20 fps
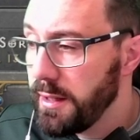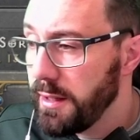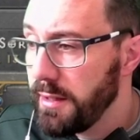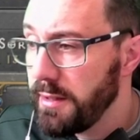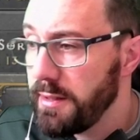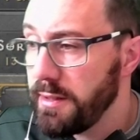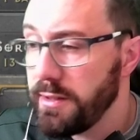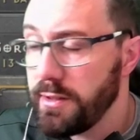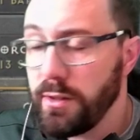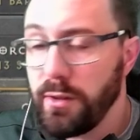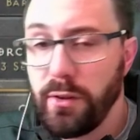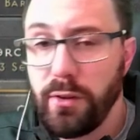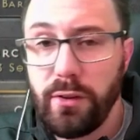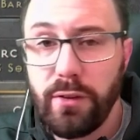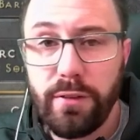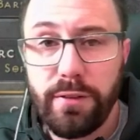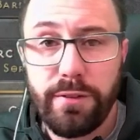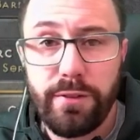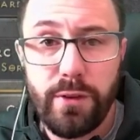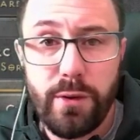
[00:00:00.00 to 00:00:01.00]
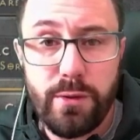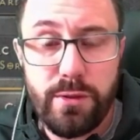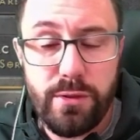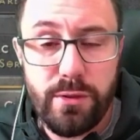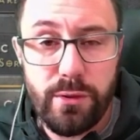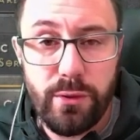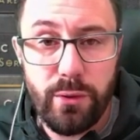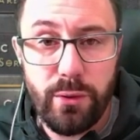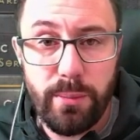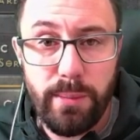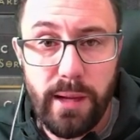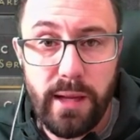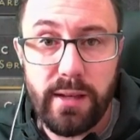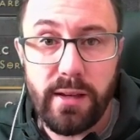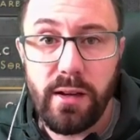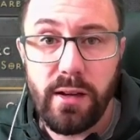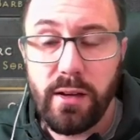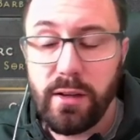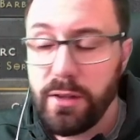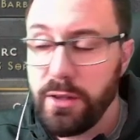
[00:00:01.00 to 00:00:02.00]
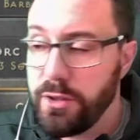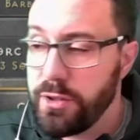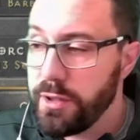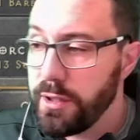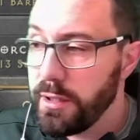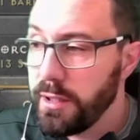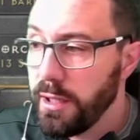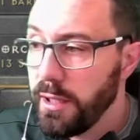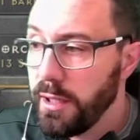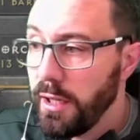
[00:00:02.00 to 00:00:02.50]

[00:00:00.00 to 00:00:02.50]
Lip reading: This is on Frozen Orb and Hydra,